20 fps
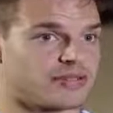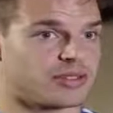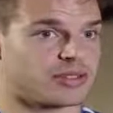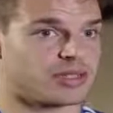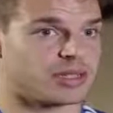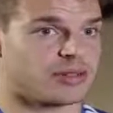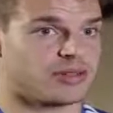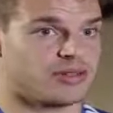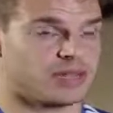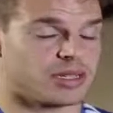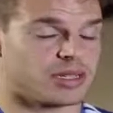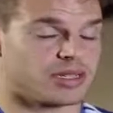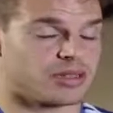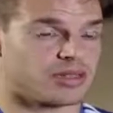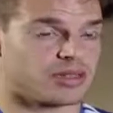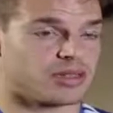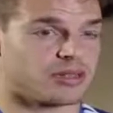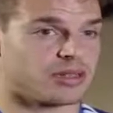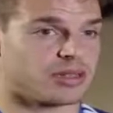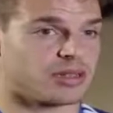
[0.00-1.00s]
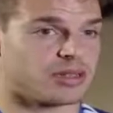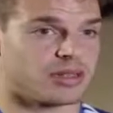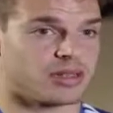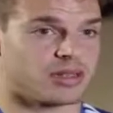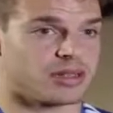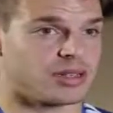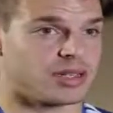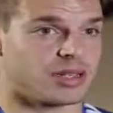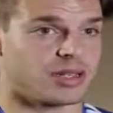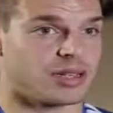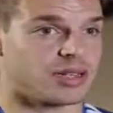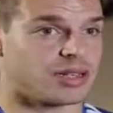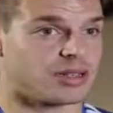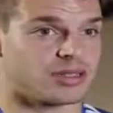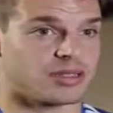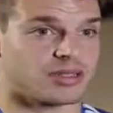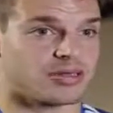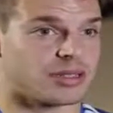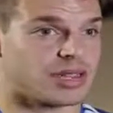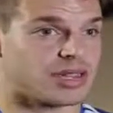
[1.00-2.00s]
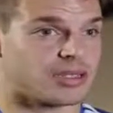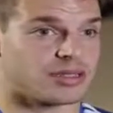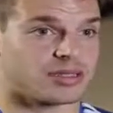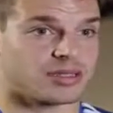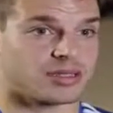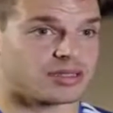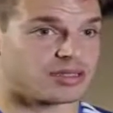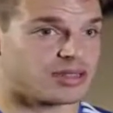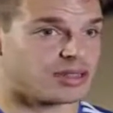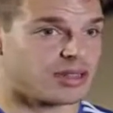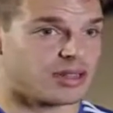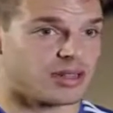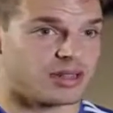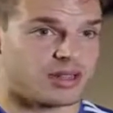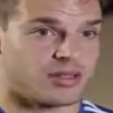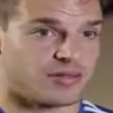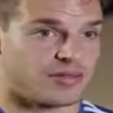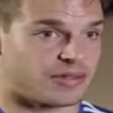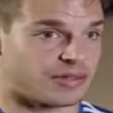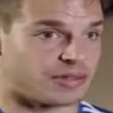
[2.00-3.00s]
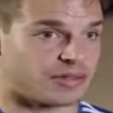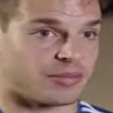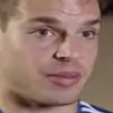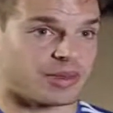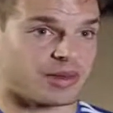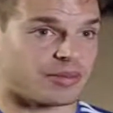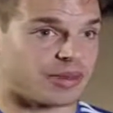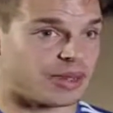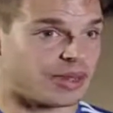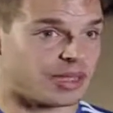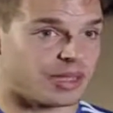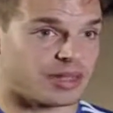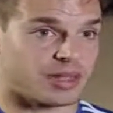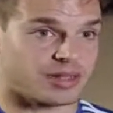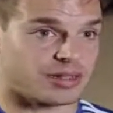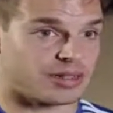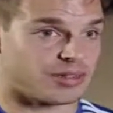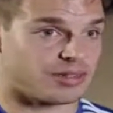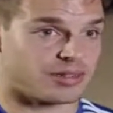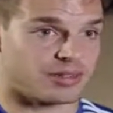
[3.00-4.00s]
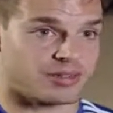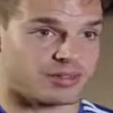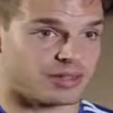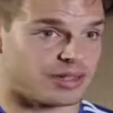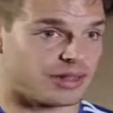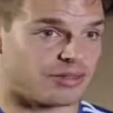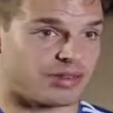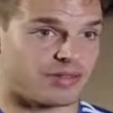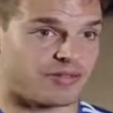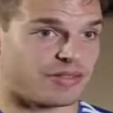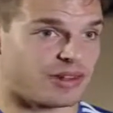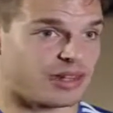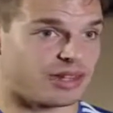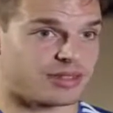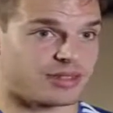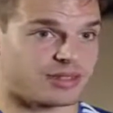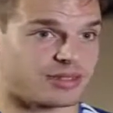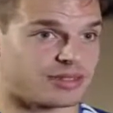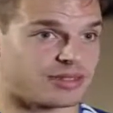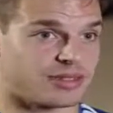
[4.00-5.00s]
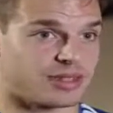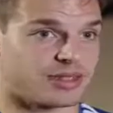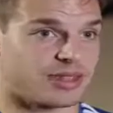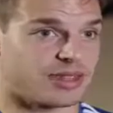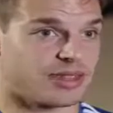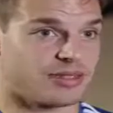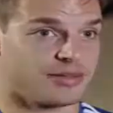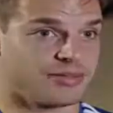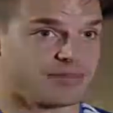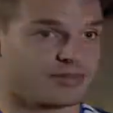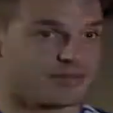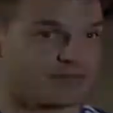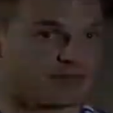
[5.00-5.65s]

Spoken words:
for them, but here in the race for the Premier League, and they will fight until the end.